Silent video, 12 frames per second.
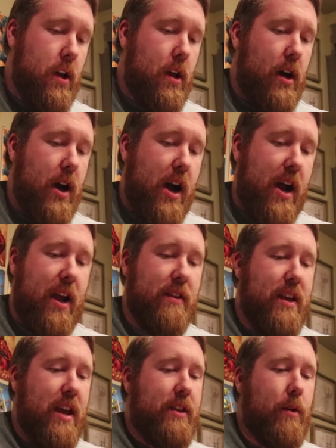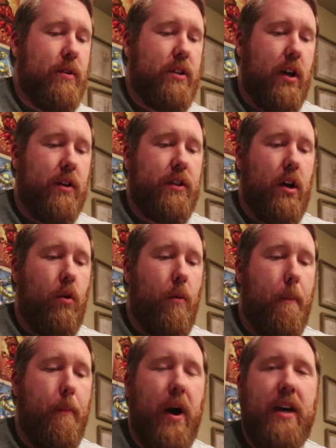And then there was also
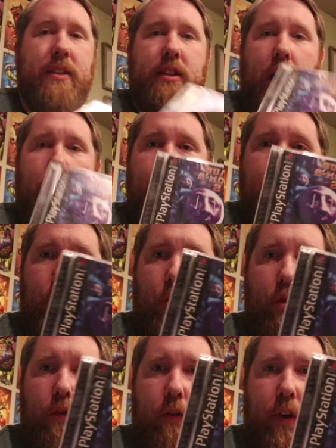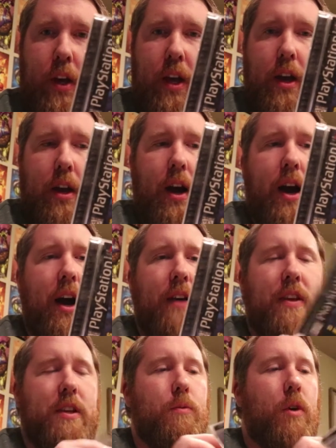Bust a Move.
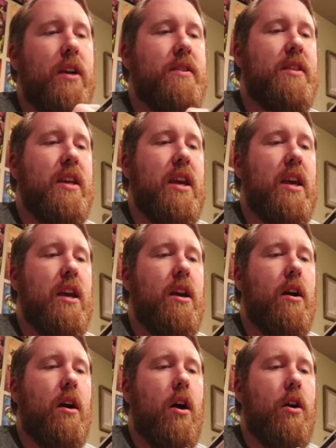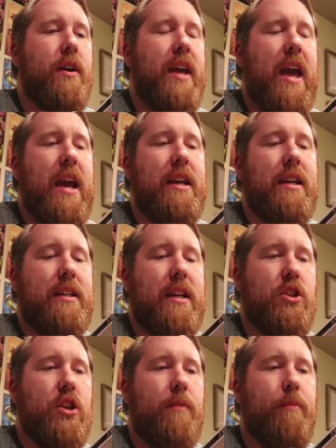This was the arcade
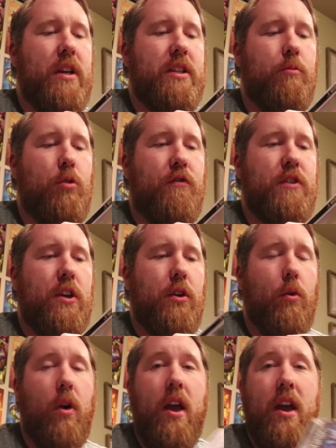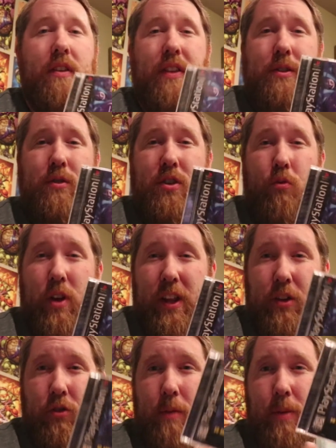edition, Bust a Move 2. This was a
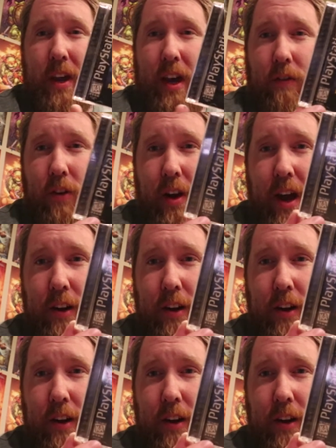really creepy cover.